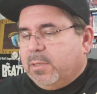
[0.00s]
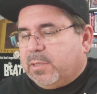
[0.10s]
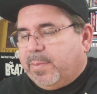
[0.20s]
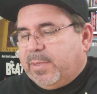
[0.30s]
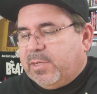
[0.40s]

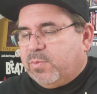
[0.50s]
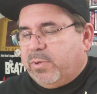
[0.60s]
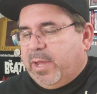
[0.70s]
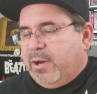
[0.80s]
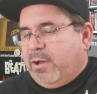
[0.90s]
Some of these
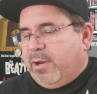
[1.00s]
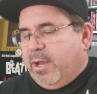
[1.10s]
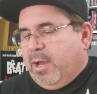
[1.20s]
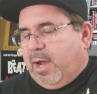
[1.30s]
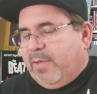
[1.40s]
will get on.
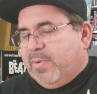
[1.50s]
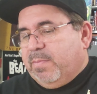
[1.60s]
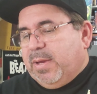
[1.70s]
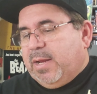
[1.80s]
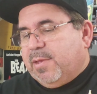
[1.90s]
I've
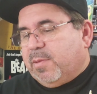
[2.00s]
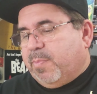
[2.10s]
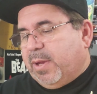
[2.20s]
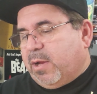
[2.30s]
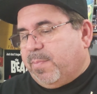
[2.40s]
been meaning to
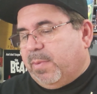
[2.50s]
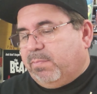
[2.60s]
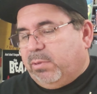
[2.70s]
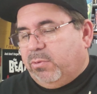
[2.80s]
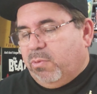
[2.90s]
pick up a
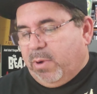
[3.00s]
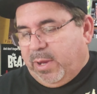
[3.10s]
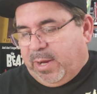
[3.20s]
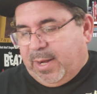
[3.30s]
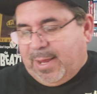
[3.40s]

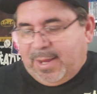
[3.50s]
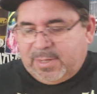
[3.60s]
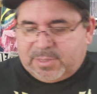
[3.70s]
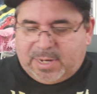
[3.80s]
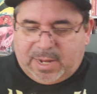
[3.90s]
Blu-ray
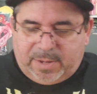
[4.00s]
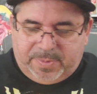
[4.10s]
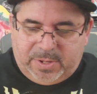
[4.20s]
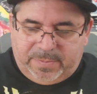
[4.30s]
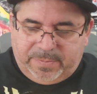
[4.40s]
enhanced
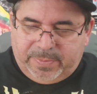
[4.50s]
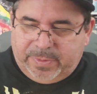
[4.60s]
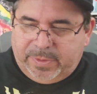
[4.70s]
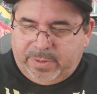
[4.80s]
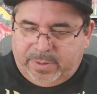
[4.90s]
copy
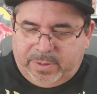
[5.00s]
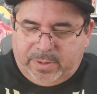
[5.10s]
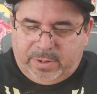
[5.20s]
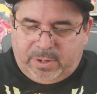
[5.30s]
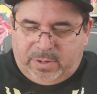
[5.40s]

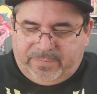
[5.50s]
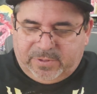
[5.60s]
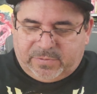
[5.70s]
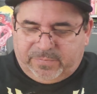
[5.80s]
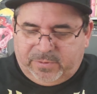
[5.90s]
of
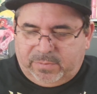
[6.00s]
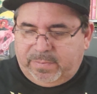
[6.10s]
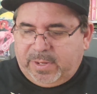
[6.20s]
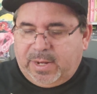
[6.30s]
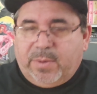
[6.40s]
this
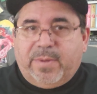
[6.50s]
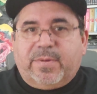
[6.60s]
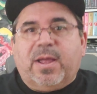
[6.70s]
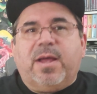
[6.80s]
film, and now I've